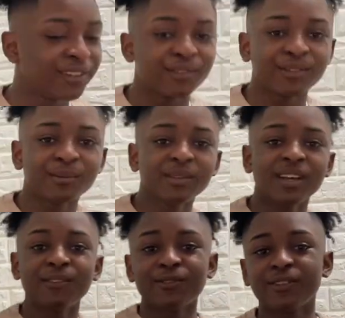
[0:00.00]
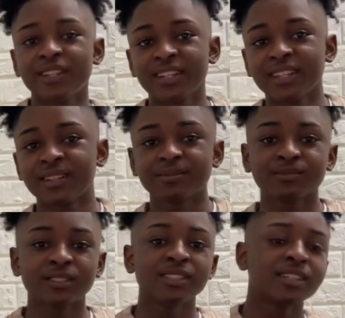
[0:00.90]
it, feel me? I'm feeling
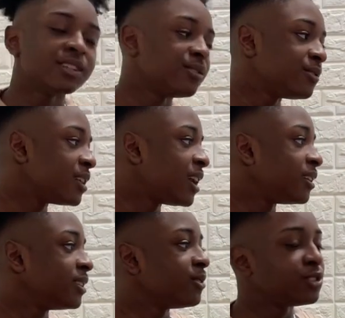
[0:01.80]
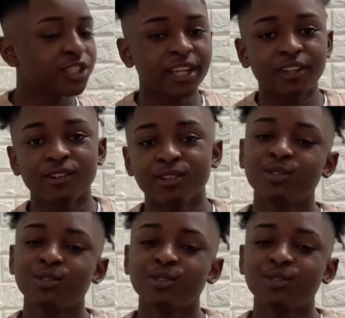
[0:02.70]
it. You got a little chain on.